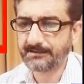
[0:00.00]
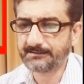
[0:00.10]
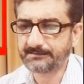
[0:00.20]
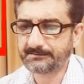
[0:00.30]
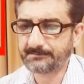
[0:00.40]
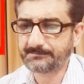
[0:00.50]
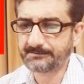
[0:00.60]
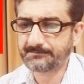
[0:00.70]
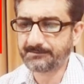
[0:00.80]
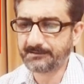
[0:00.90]

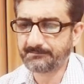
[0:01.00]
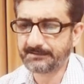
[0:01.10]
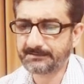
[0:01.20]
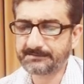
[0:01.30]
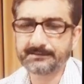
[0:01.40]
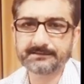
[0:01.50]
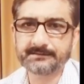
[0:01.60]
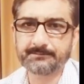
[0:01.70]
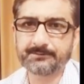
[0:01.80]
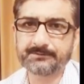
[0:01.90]
uninterrupted format is
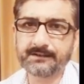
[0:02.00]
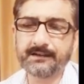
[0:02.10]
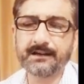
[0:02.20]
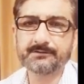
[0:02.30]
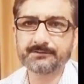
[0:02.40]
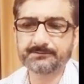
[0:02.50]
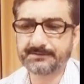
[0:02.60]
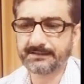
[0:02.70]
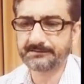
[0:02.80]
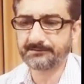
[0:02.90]
not supported. I also
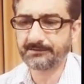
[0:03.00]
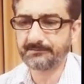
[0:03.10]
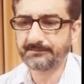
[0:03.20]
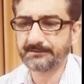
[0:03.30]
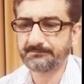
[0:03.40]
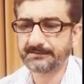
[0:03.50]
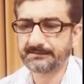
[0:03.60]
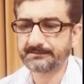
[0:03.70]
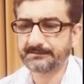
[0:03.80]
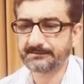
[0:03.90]
changed the format
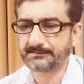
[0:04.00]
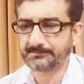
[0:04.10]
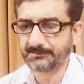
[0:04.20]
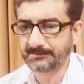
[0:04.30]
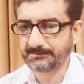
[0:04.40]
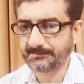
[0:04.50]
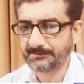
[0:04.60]
but it didn't work.